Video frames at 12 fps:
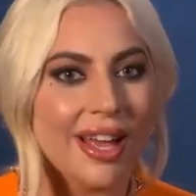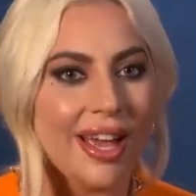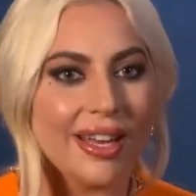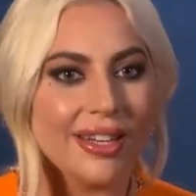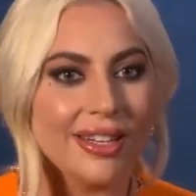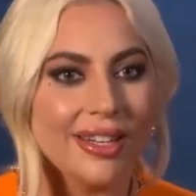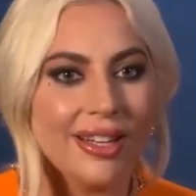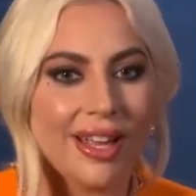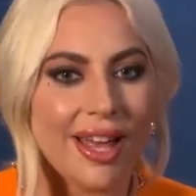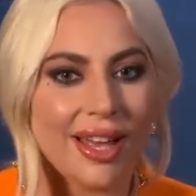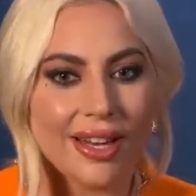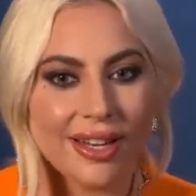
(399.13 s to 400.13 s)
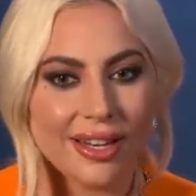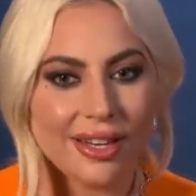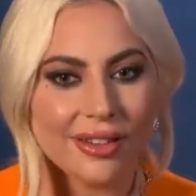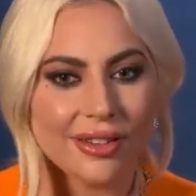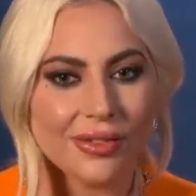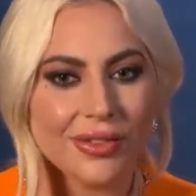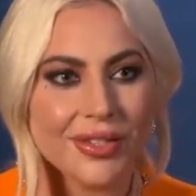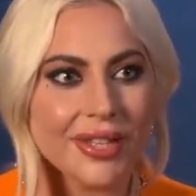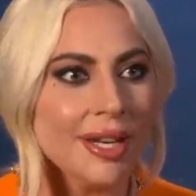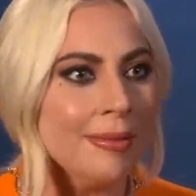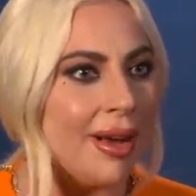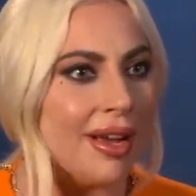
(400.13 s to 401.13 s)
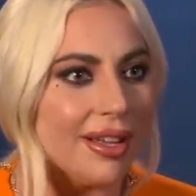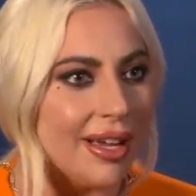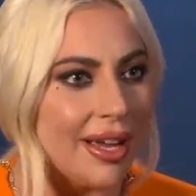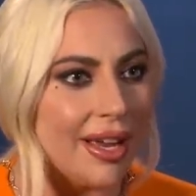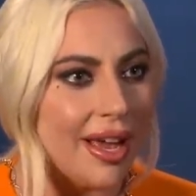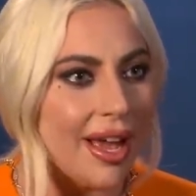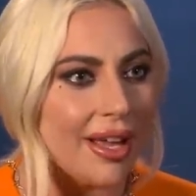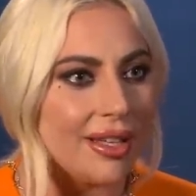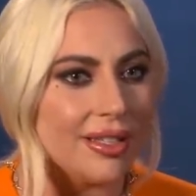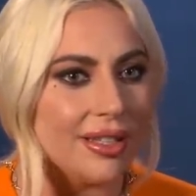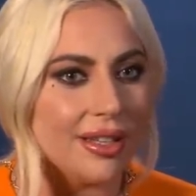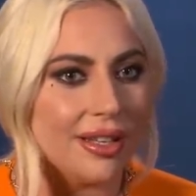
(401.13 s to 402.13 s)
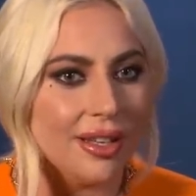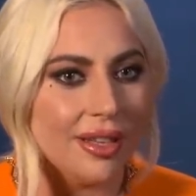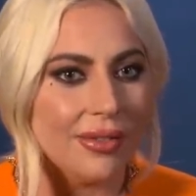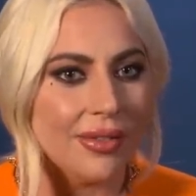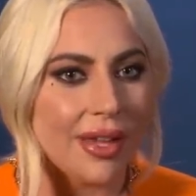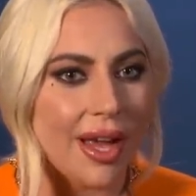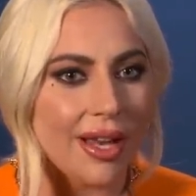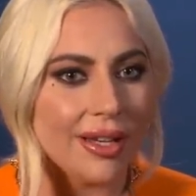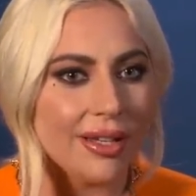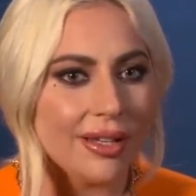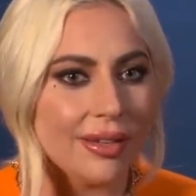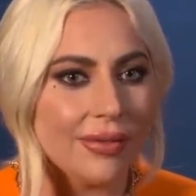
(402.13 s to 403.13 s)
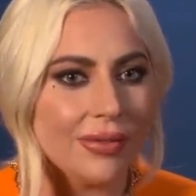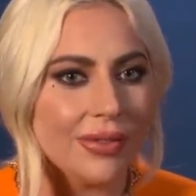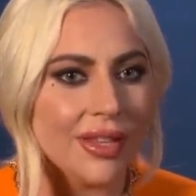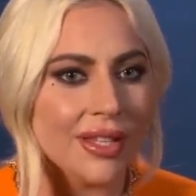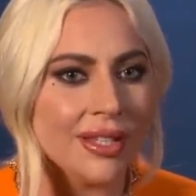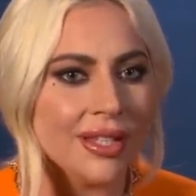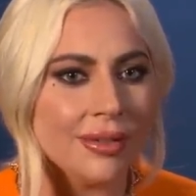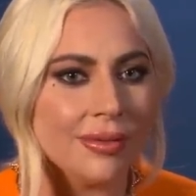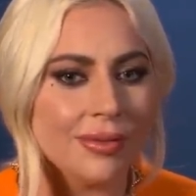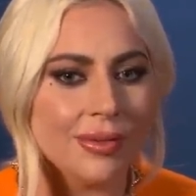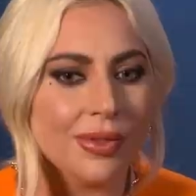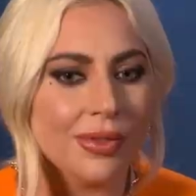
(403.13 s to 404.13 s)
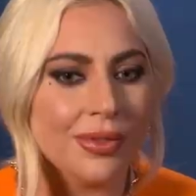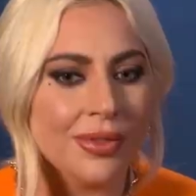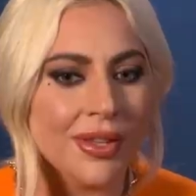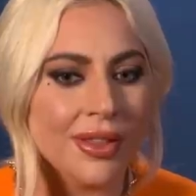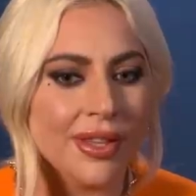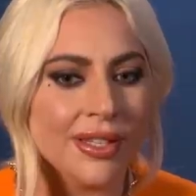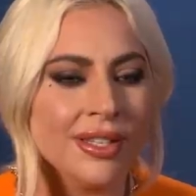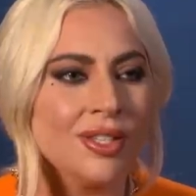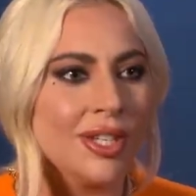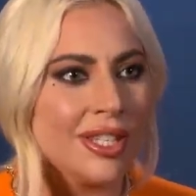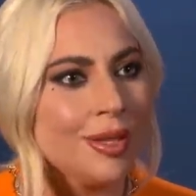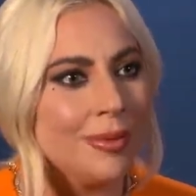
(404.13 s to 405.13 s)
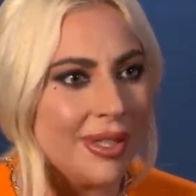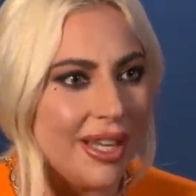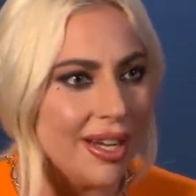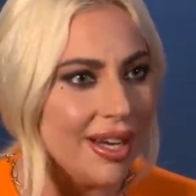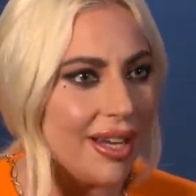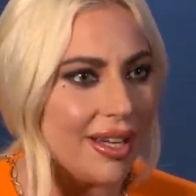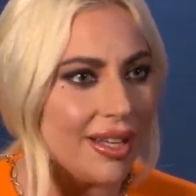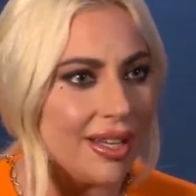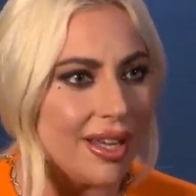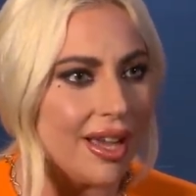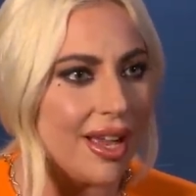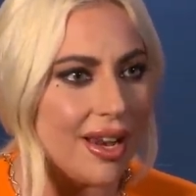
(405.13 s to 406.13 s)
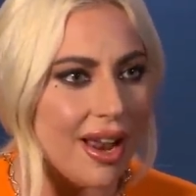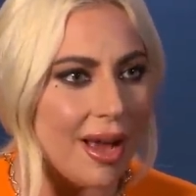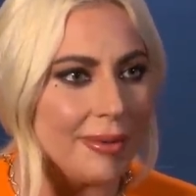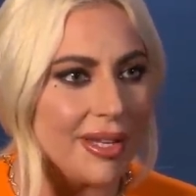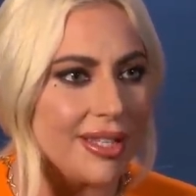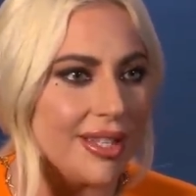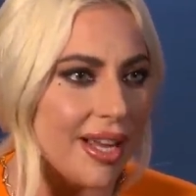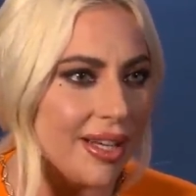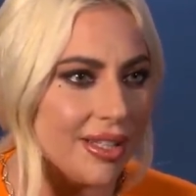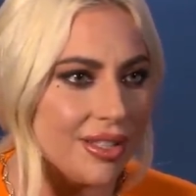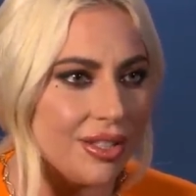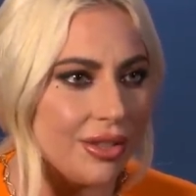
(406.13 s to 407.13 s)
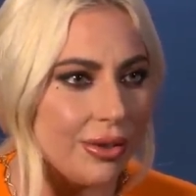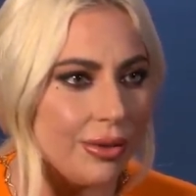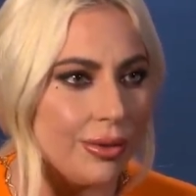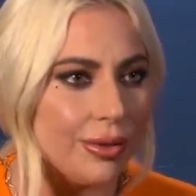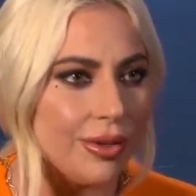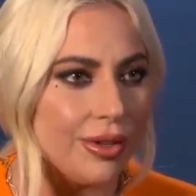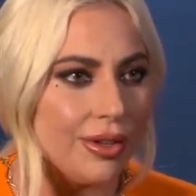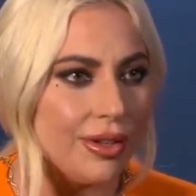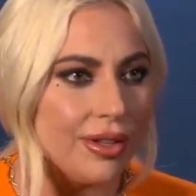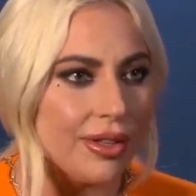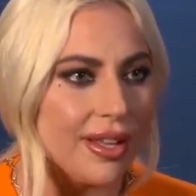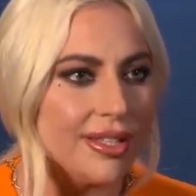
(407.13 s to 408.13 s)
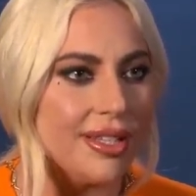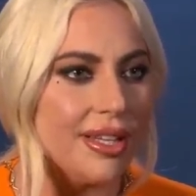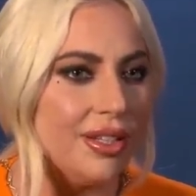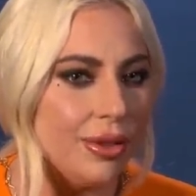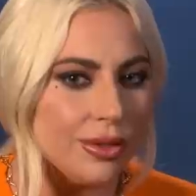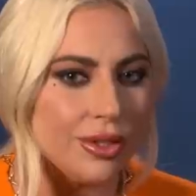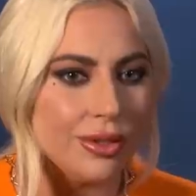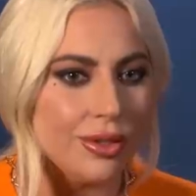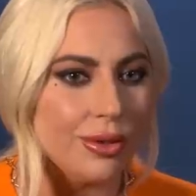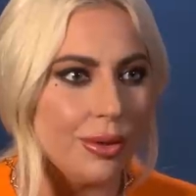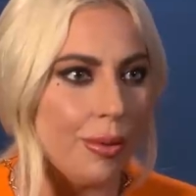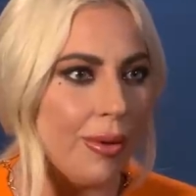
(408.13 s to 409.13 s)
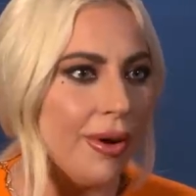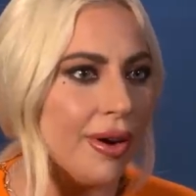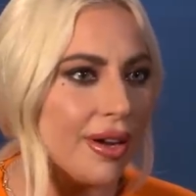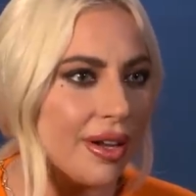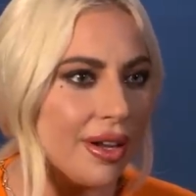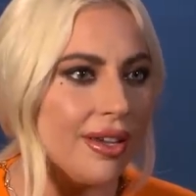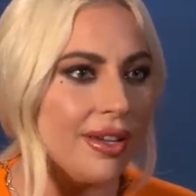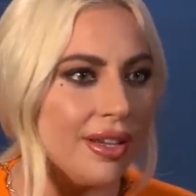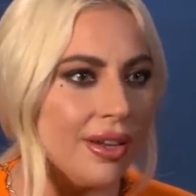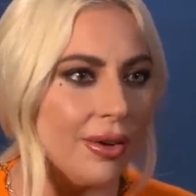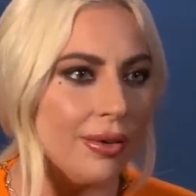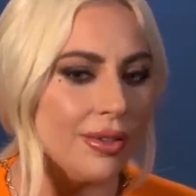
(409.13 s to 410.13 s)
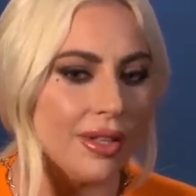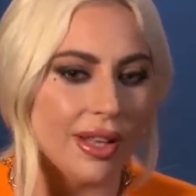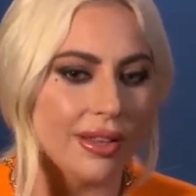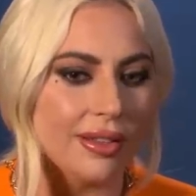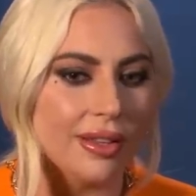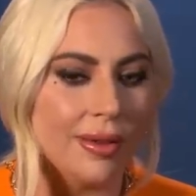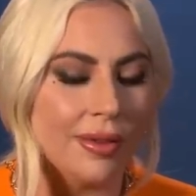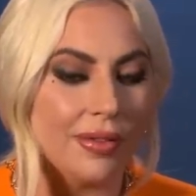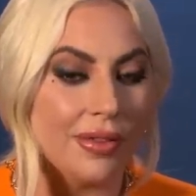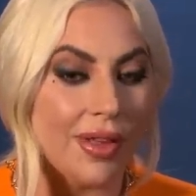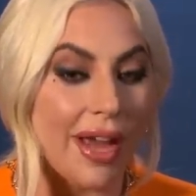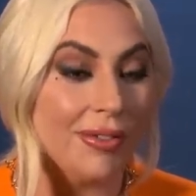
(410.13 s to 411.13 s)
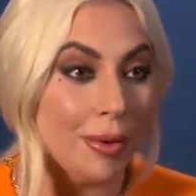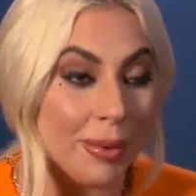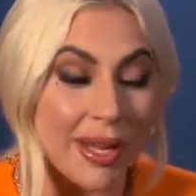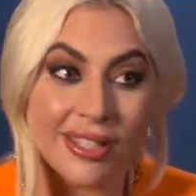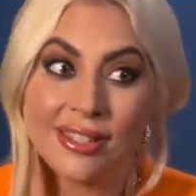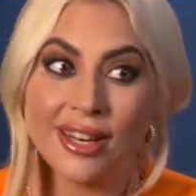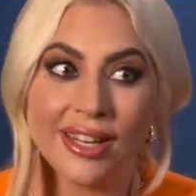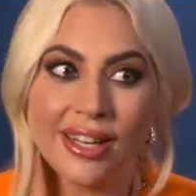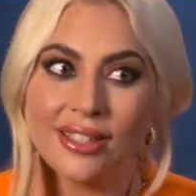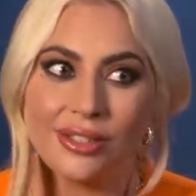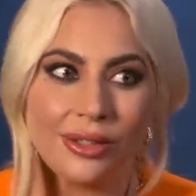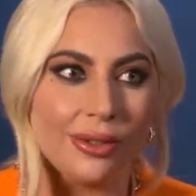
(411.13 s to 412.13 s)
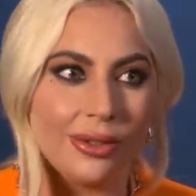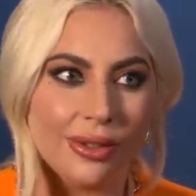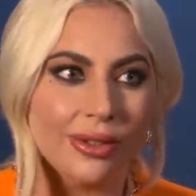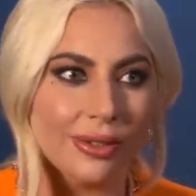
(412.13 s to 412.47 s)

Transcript: and and cinema and and this is this is just the beginning and i'm mm-hmm. excited to continue to do the work you know that i feel blessed that i get to